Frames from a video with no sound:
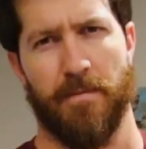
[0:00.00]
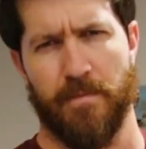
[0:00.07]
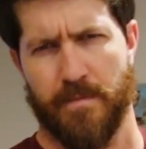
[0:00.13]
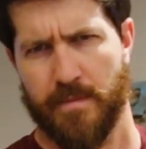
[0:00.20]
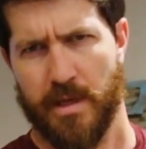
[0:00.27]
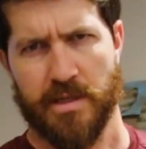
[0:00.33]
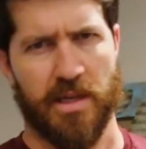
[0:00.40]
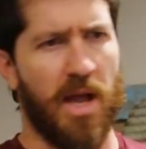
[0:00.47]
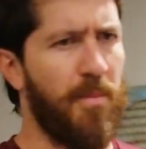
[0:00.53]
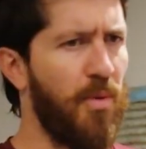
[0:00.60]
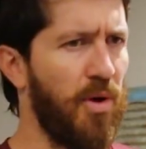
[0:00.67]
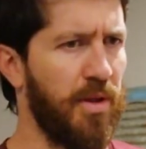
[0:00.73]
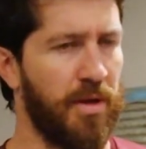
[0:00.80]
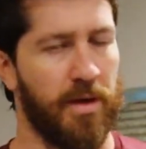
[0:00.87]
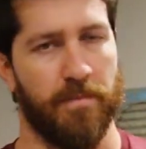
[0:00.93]
then there's a
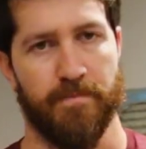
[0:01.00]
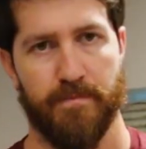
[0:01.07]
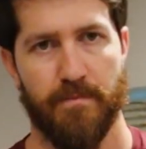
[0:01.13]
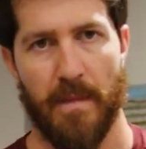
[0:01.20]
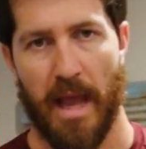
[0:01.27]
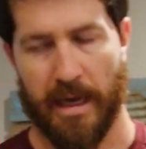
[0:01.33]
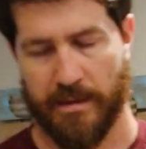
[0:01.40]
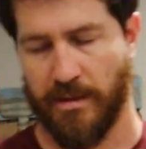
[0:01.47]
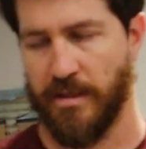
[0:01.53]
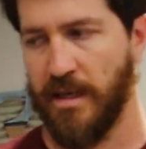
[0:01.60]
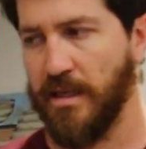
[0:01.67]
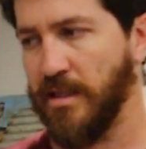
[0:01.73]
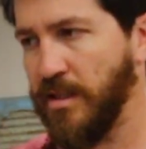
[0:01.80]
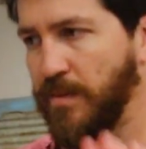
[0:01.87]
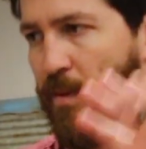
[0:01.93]
couple other
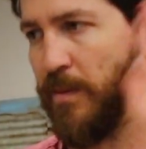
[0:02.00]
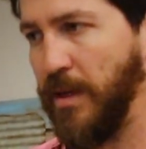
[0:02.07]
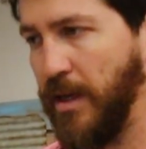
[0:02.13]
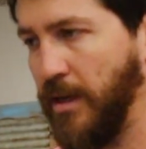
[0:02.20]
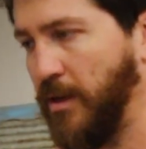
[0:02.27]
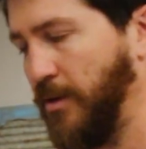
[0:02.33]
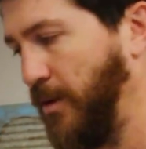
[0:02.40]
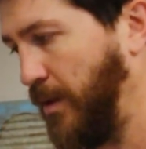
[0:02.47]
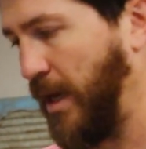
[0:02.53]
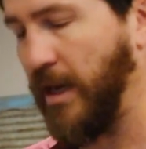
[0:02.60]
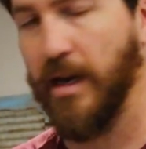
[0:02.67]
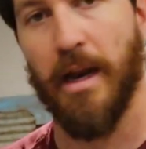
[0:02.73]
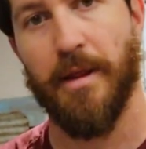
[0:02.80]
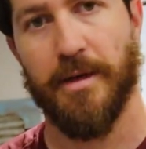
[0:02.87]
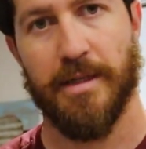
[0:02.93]
exercises, but we can go do that
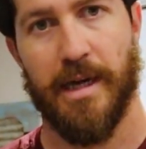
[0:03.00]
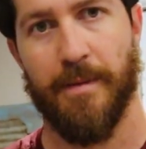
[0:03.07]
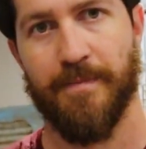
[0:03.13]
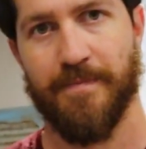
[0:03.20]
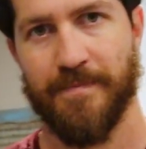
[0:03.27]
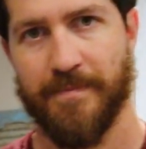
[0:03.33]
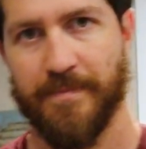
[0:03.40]
another time.